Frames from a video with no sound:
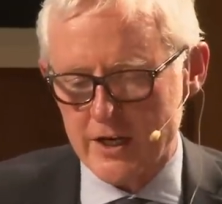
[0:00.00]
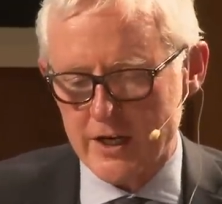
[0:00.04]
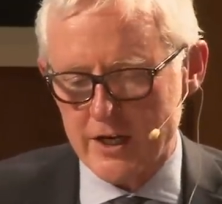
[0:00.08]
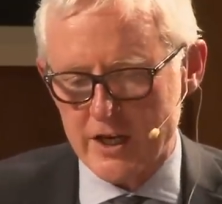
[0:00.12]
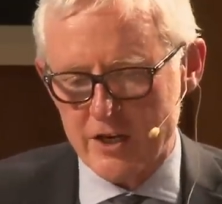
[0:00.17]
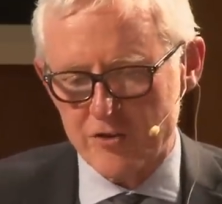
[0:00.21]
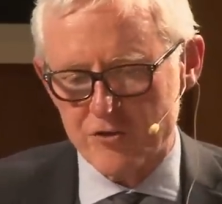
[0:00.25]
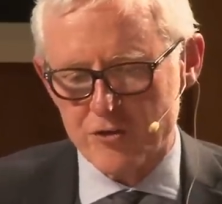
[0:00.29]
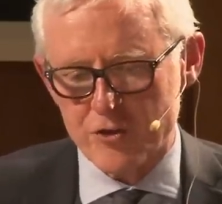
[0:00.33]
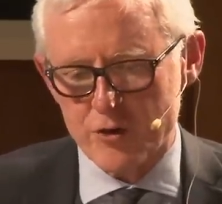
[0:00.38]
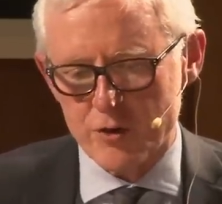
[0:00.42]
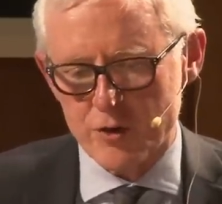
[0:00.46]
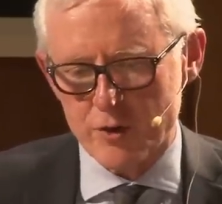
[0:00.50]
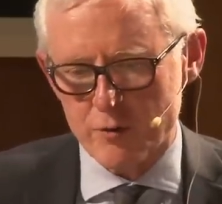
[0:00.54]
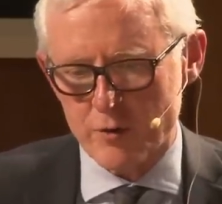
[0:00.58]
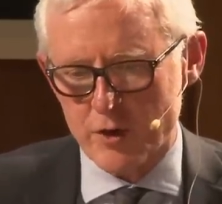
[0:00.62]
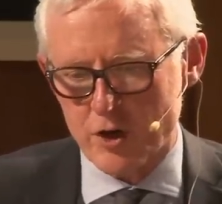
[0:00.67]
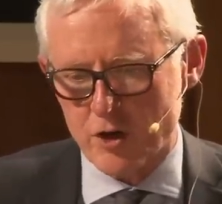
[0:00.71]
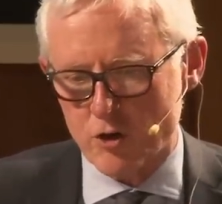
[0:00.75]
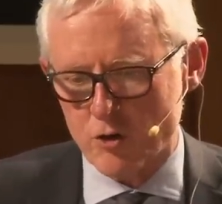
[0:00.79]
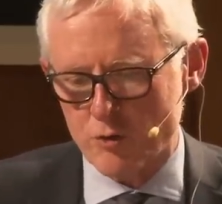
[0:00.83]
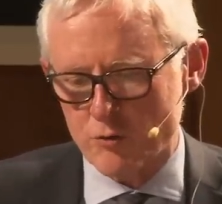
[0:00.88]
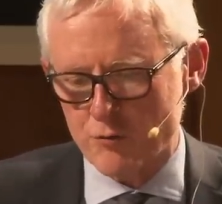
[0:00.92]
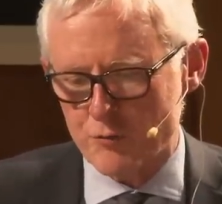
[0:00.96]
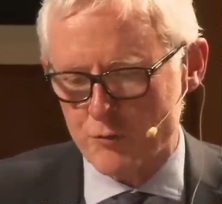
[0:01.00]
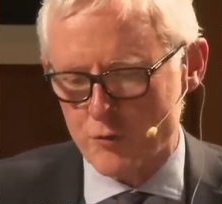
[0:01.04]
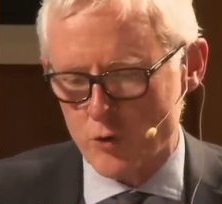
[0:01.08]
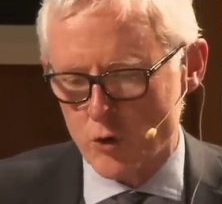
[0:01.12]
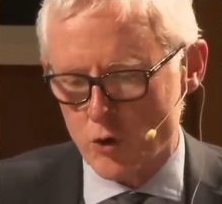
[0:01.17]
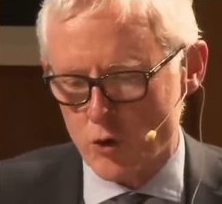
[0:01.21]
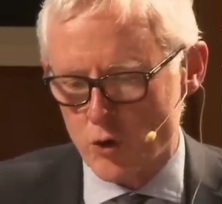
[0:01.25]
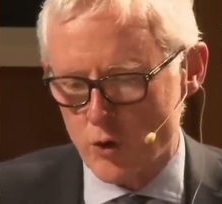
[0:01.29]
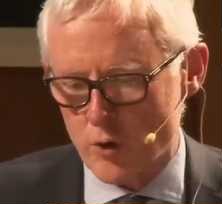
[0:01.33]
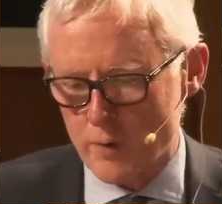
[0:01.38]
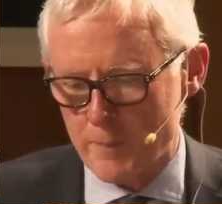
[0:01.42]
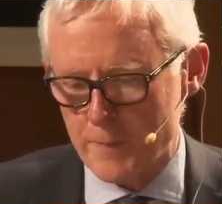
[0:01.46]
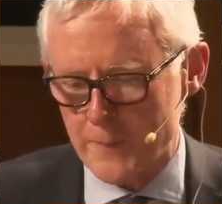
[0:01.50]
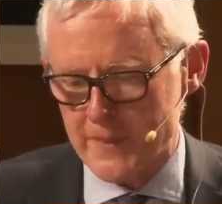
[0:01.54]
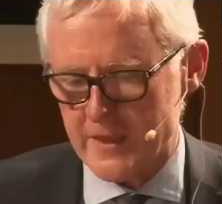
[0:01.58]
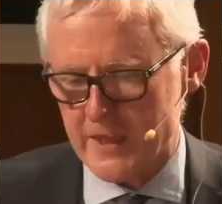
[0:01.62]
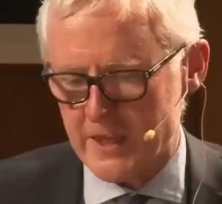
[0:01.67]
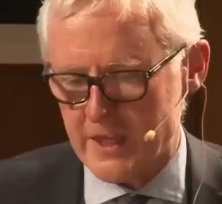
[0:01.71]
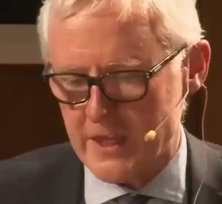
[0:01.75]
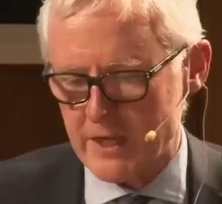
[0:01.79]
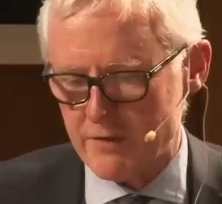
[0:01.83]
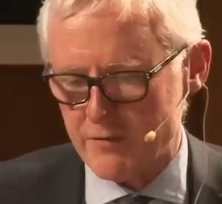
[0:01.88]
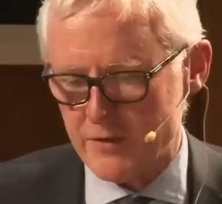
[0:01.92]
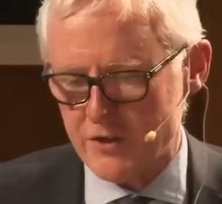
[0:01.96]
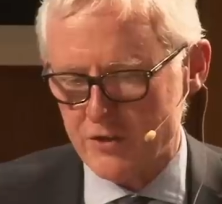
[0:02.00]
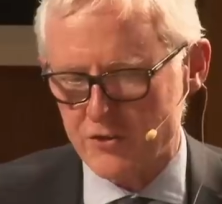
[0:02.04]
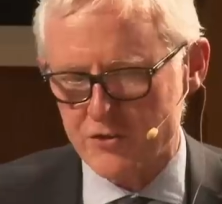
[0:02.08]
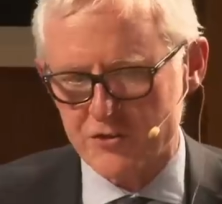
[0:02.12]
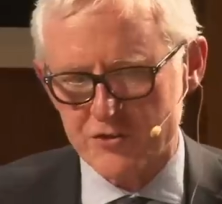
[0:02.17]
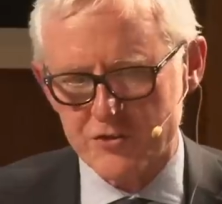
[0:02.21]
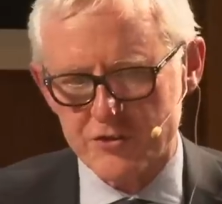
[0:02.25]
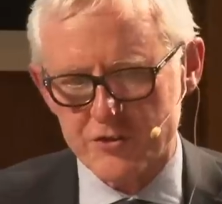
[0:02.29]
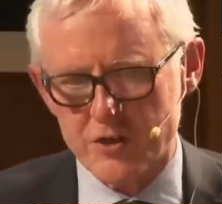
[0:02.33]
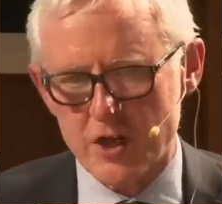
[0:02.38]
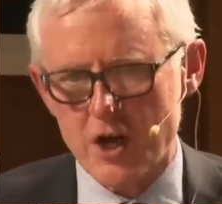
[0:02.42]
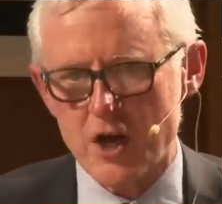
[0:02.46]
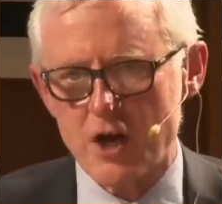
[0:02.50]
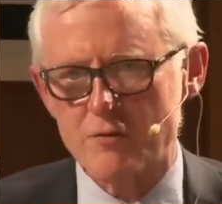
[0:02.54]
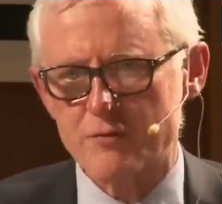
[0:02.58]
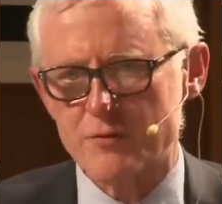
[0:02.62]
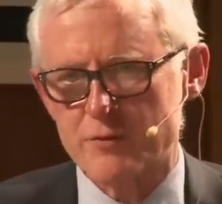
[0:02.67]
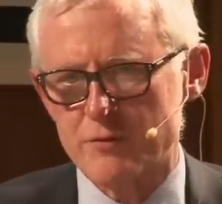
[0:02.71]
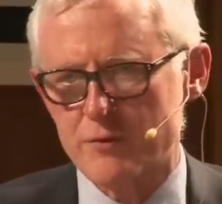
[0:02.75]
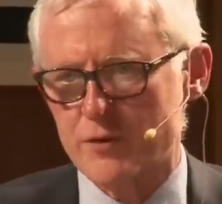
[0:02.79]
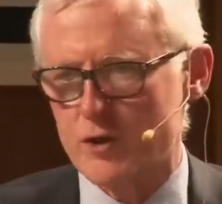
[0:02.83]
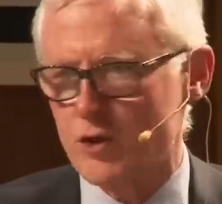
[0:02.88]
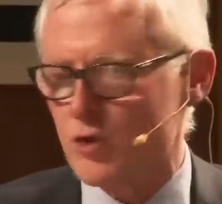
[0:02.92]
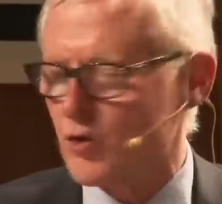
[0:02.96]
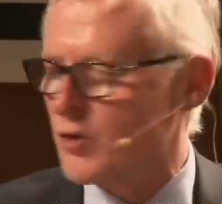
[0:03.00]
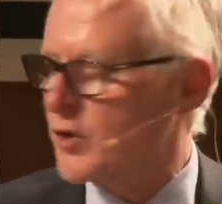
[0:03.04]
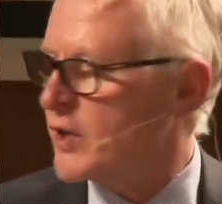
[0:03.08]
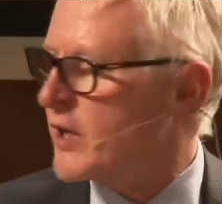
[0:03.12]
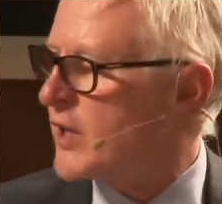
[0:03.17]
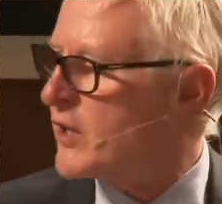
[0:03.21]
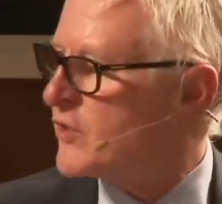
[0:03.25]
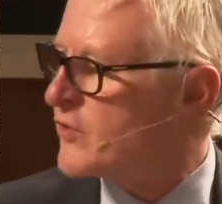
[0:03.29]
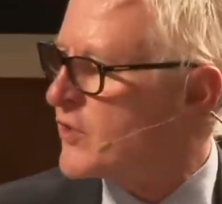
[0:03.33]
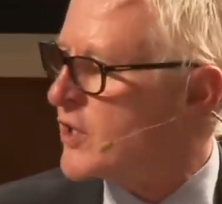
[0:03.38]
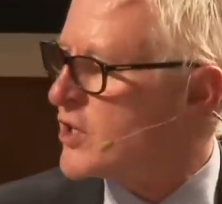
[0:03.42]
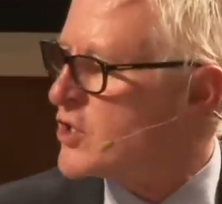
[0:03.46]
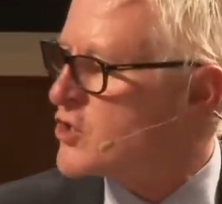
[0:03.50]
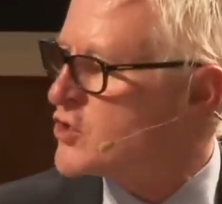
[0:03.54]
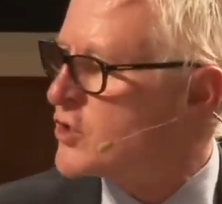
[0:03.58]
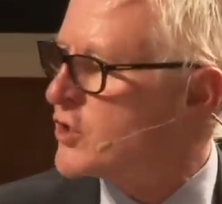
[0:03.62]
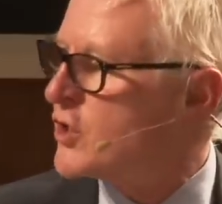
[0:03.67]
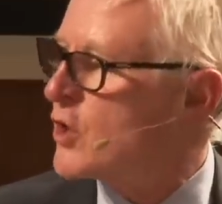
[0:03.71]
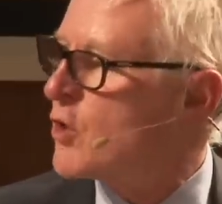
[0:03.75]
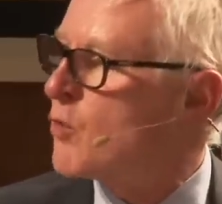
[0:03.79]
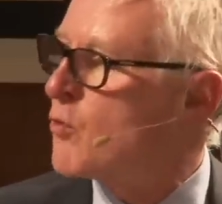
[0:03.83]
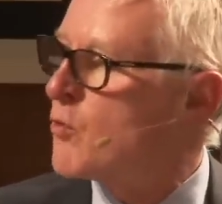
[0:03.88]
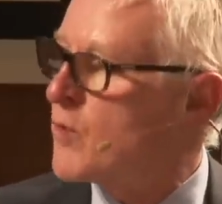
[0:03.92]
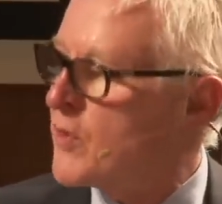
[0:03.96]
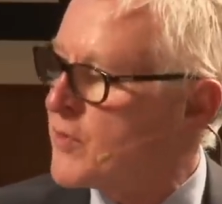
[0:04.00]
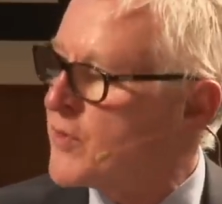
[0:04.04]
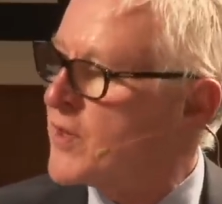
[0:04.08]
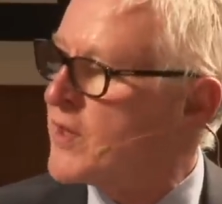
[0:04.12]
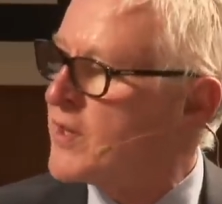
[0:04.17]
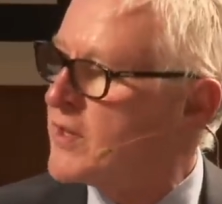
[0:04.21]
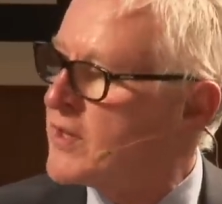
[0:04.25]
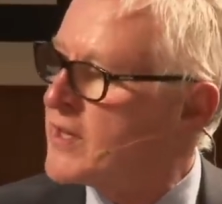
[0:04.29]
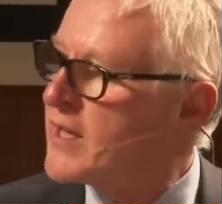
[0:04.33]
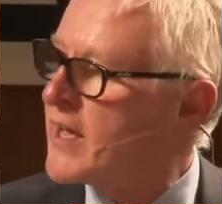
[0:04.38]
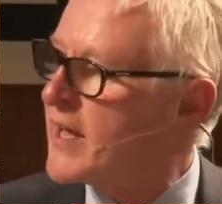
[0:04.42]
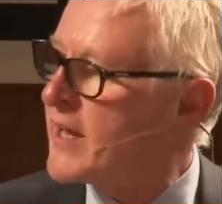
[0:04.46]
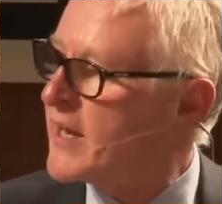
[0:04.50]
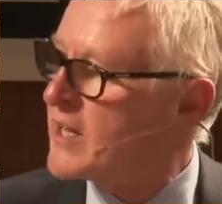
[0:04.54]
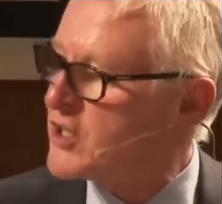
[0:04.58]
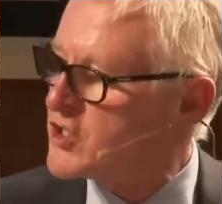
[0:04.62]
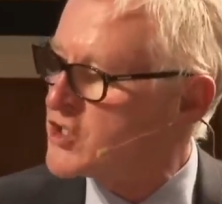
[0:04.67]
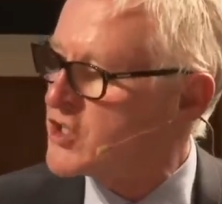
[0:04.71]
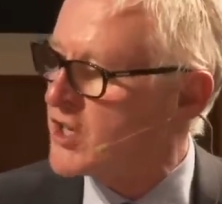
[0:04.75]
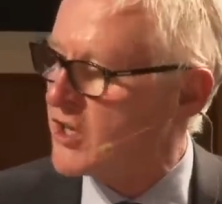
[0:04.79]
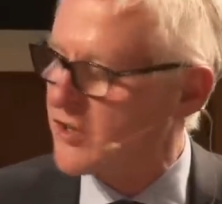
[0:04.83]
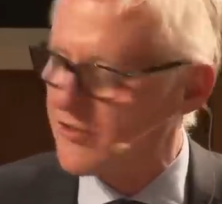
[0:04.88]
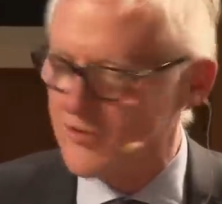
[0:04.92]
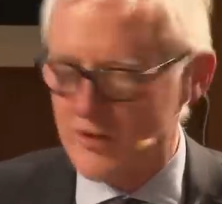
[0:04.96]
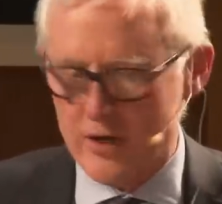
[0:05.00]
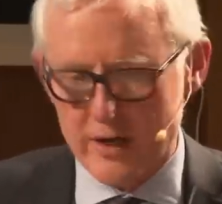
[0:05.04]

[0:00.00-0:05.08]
Is there a role for giving staff of an organisation within the NHS?